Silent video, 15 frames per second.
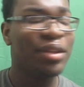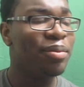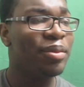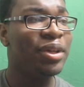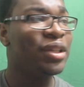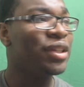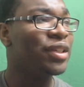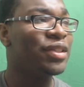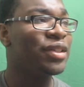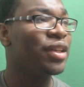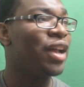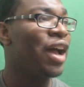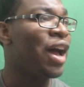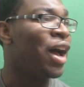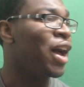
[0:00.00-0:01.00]
But listen,
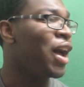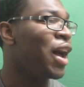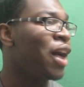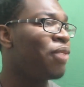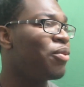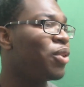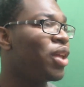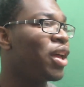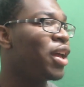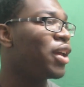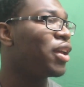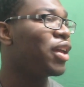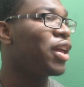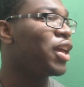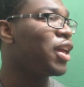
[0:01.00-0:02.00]
I, I feel
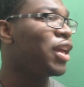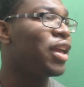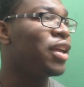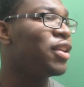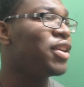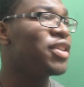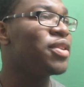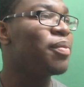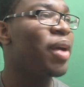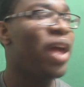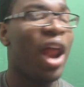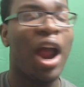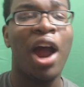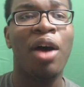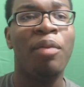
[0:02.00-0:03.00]
like it doesn't
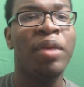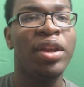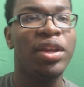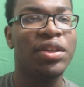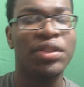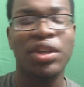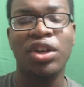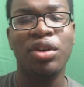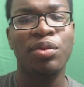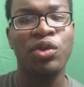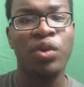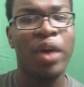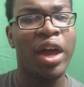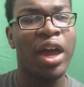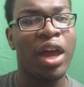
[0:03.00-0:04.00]
matter how many subs
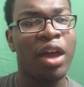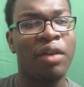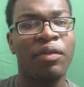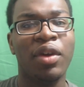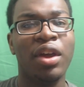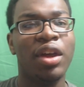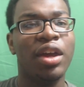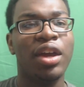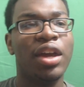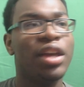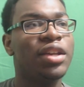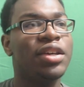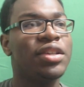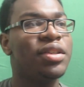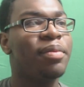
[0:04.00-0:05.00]
you have. It
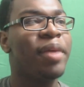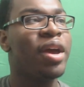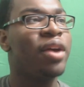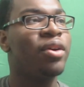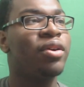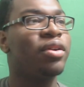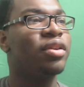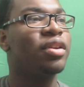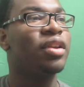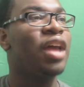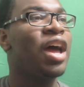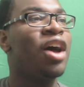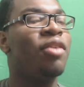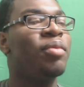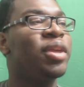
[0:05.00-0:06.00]
doesn't matter
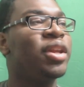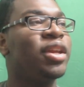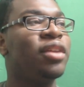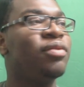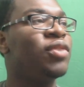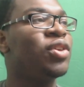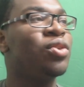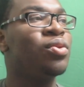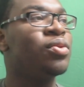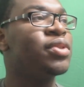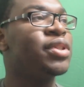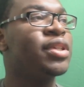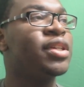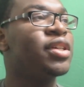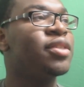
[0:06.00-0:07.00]
how many views.
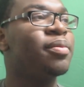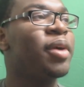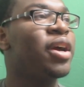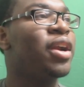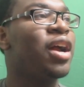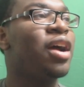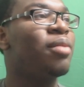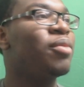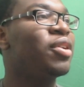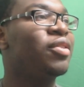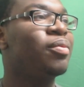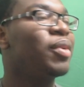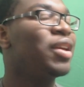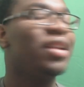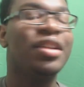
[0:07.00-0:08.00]
It doesn't matter how much.
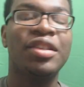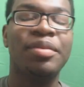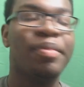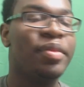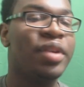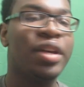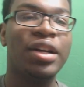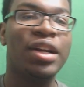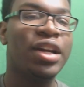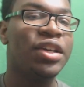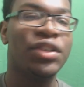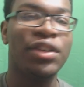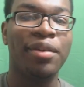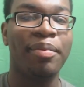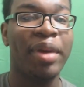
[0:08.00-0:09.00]
It doesn't. None of that
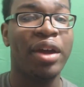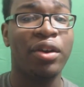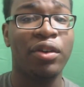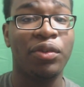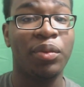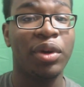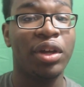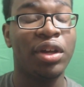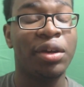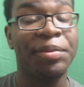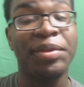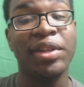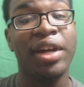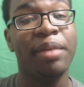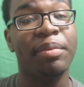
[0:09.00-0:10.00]
shit matters when it comes
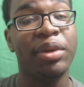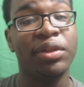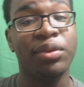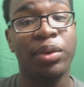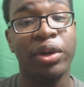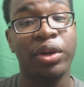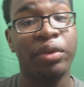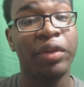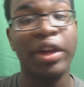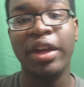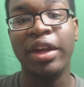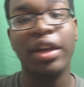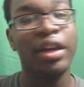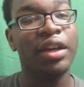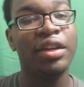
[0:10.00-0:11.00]
to that mental health.
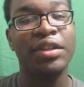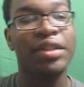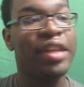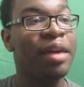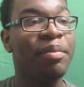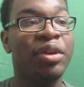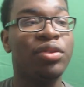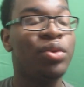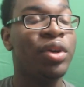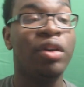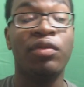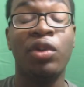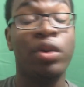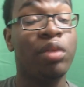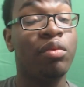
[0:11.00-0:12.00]
Cause that mental health
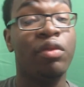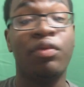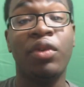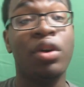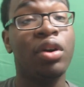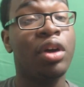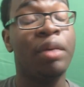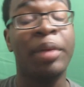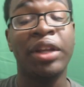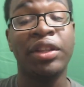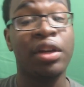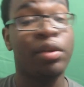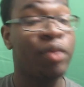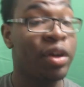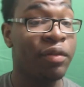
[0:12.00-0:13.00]
don't give a fuck about
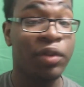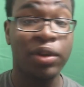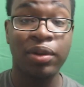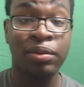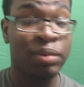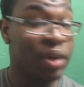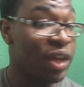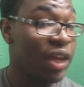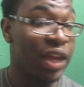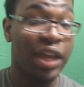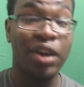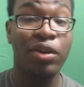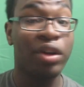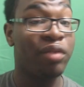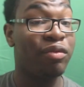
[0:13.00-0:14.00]
that revenue. It
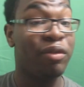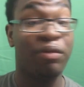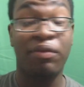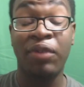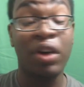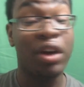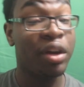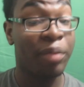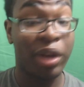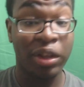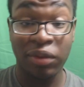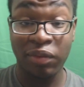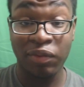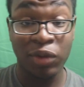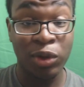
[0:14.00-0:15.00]
don't give a fuck about
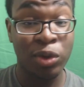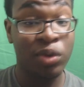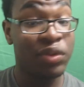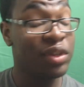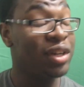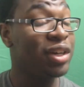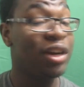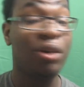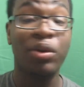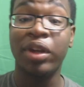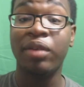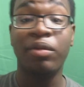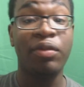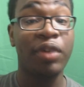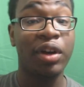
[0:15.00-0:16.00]
them views, and it don't
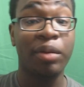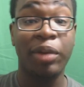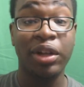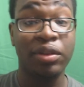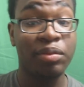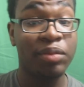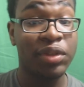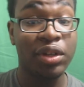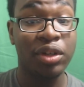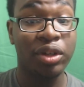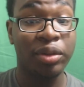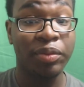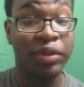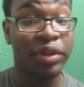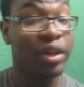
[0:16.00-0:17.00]
give a fuck about them
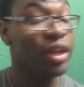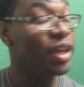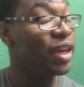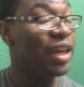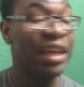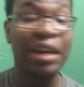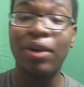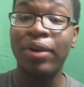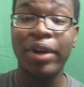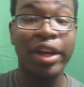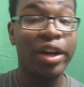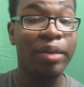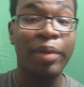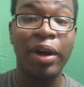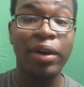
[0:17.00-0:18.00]
subs. It don't
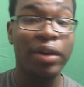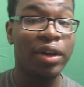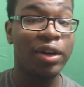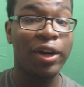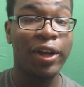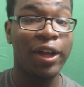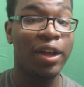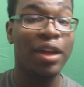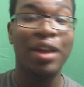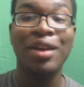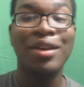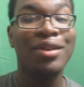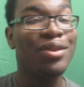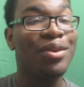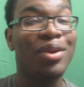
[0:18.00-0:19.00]
care about none of that.
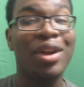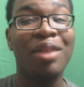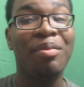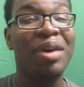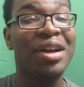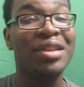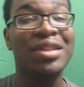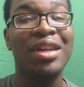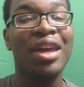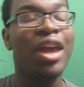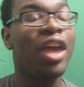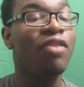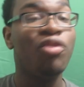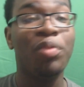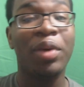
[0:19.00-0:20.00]
So in that mindset,
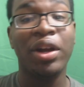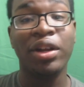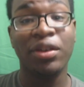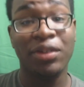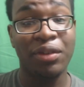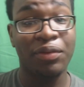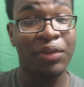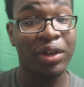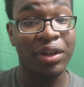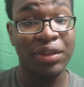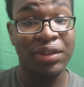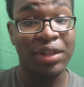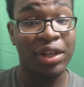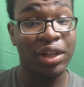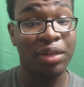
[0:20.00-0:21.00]
everybody is the fucking
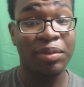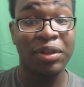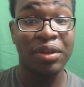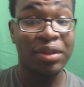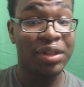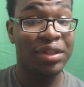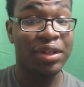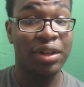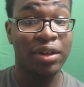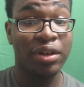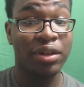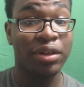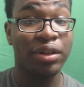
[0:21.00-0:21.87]
same. So listen here.